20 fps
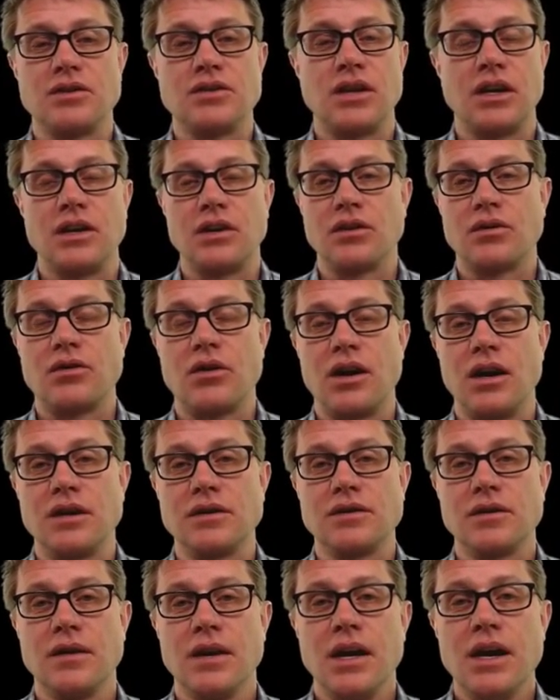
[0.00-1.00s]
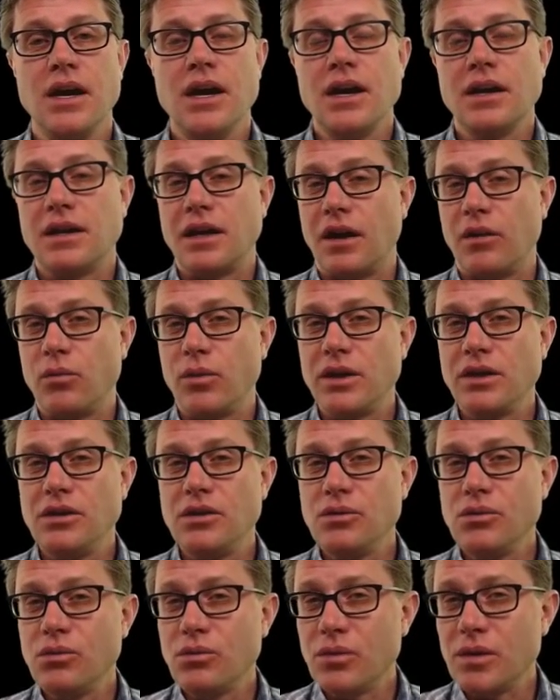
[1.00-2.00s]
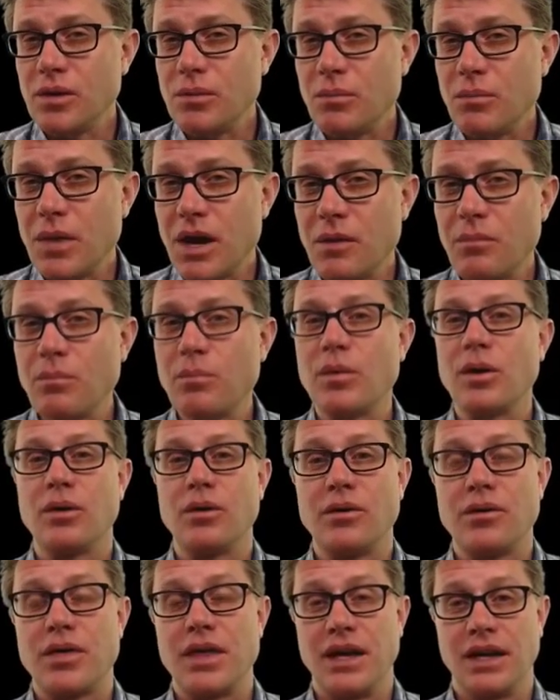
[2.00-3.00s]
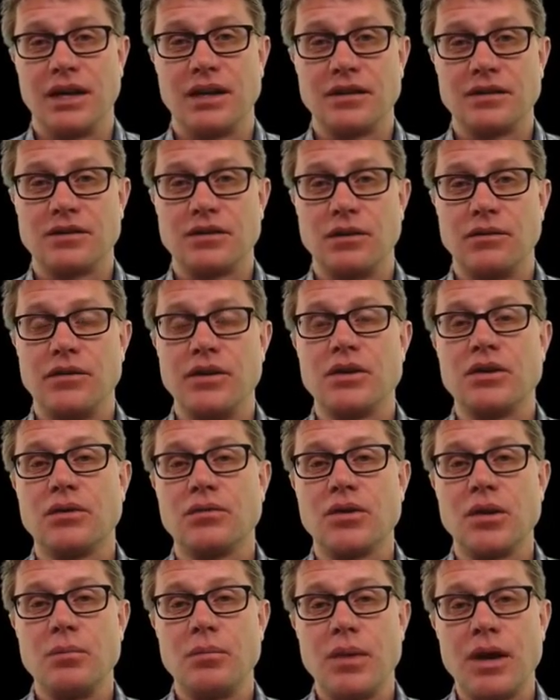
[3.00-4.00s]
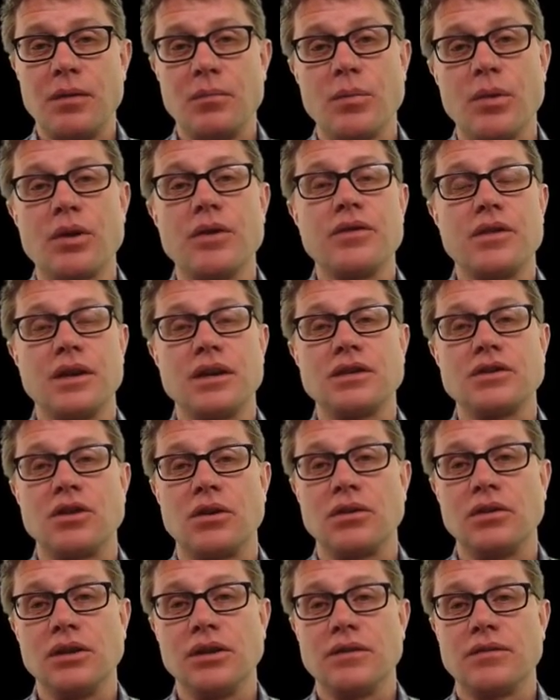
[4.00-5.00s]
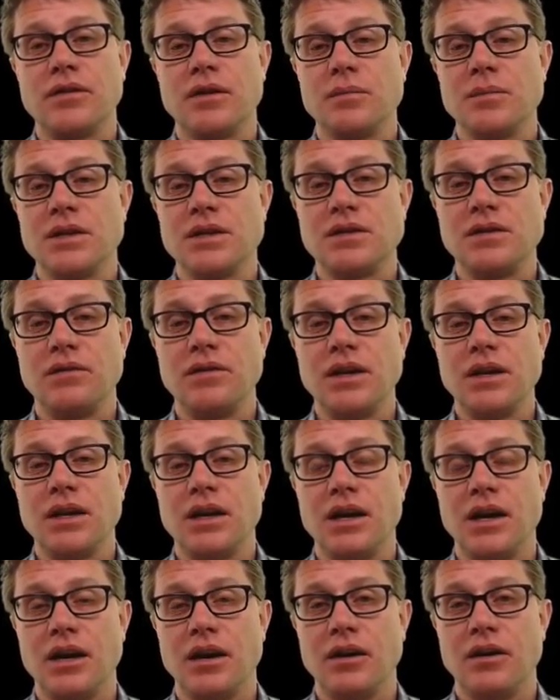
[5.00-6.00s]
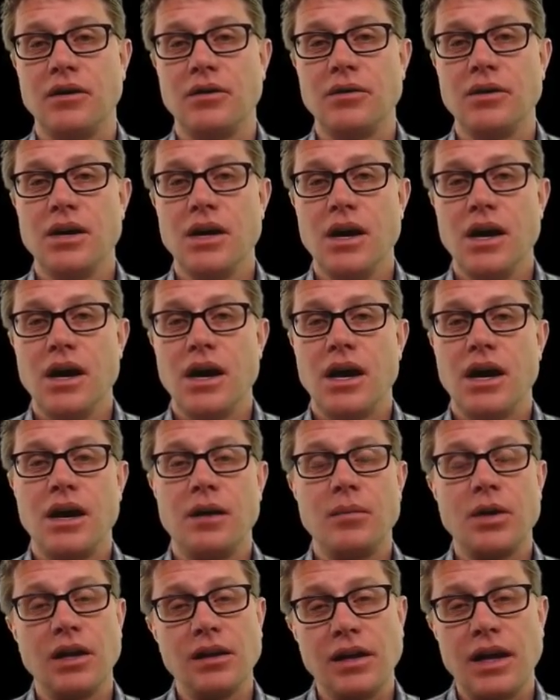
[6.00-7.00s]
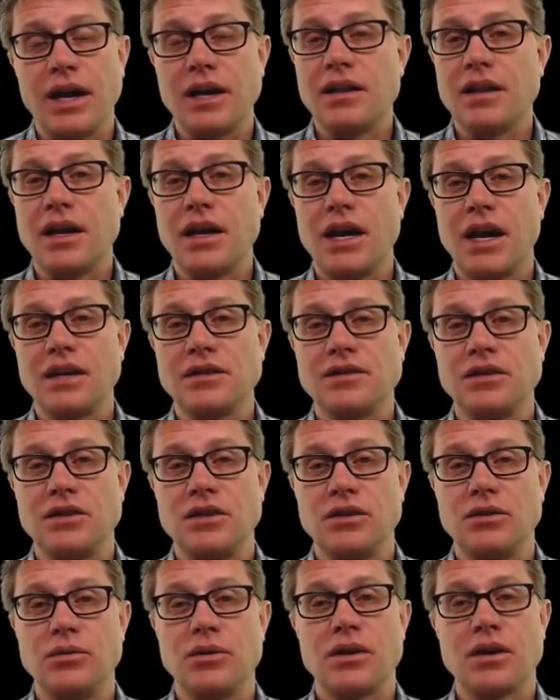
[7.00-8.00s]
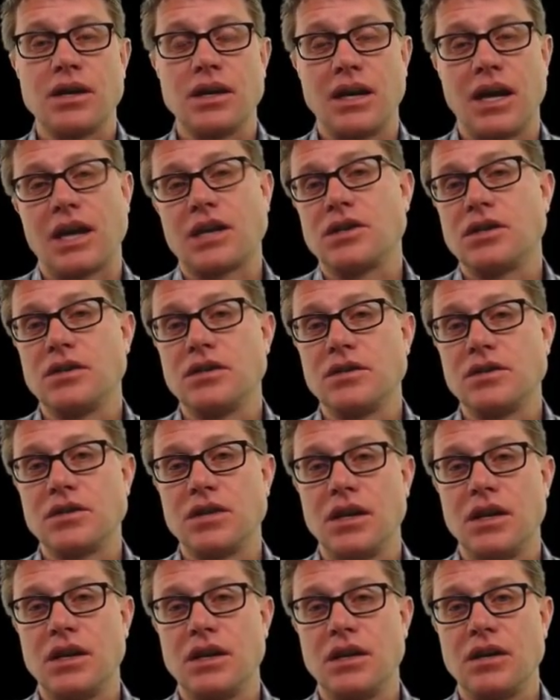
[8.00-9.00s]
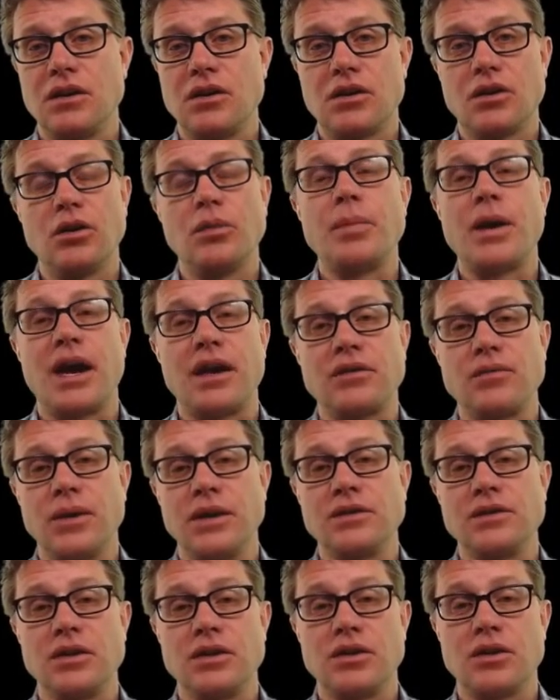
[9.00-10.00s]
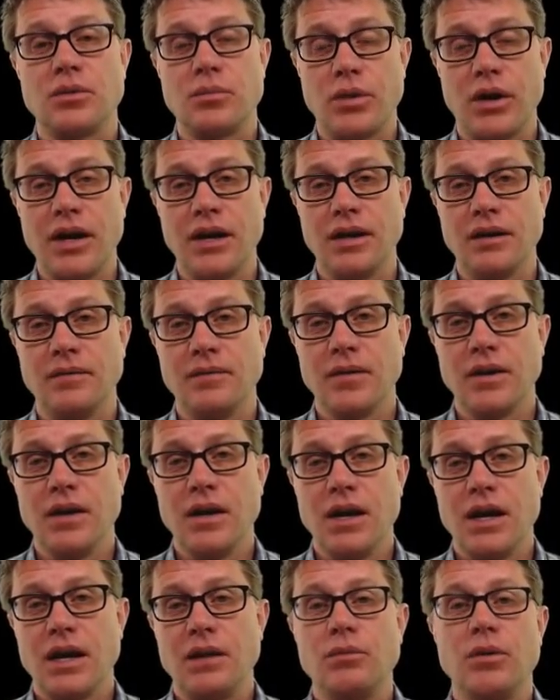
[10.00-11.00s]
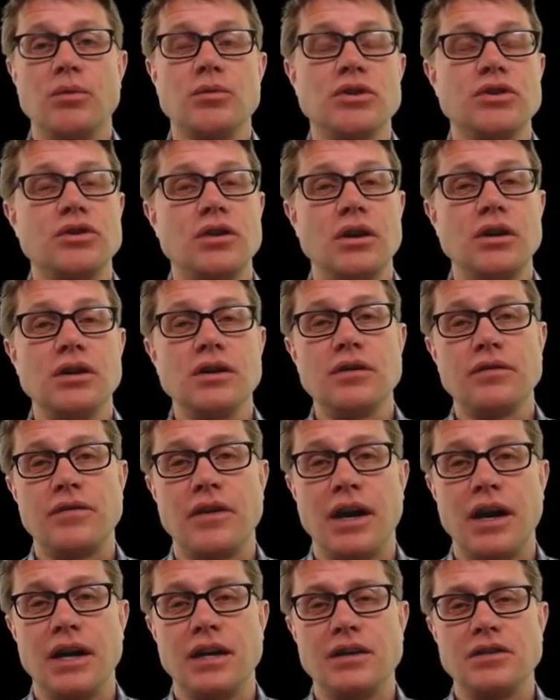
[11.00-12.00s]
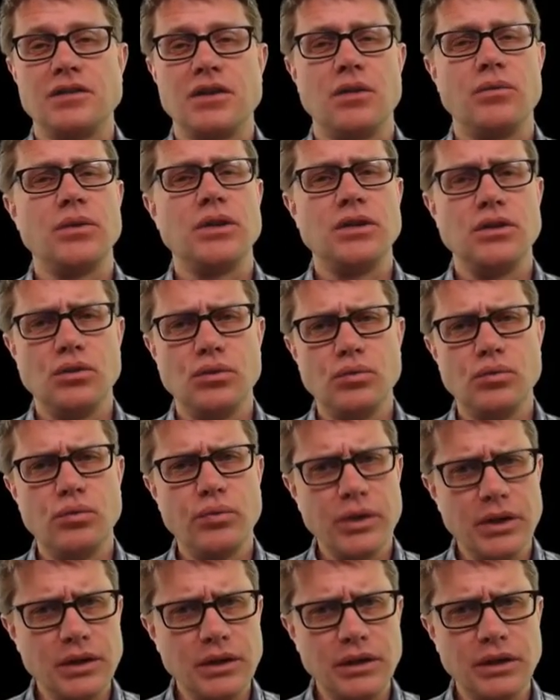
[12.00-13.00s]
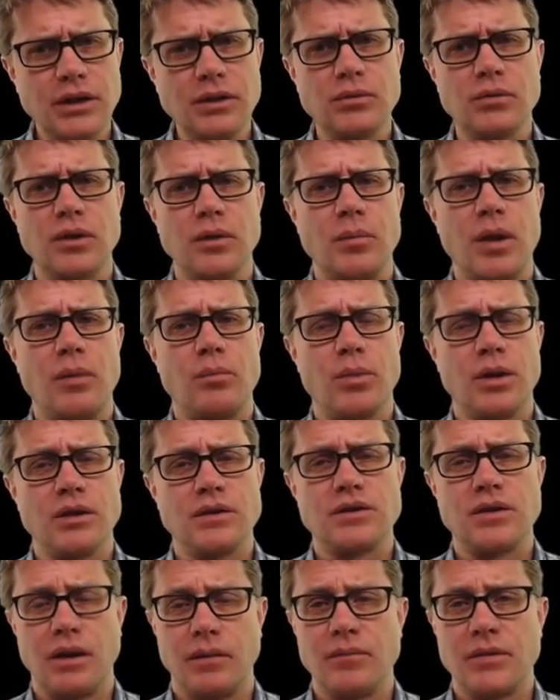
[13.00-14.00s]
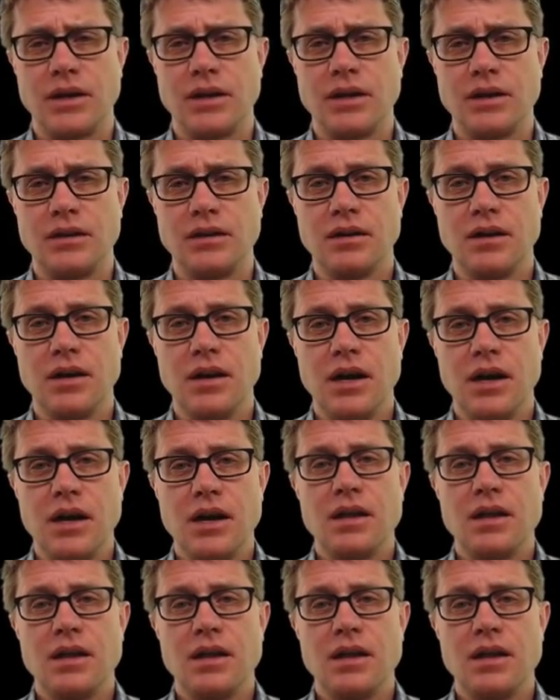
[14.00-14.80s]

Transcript: that are sent across. Now, when you remember things, so if you can remember things early from this video, a lot of that has to do with connections in neural pathways in your brain. And what we're starting to find is that when you really remember something,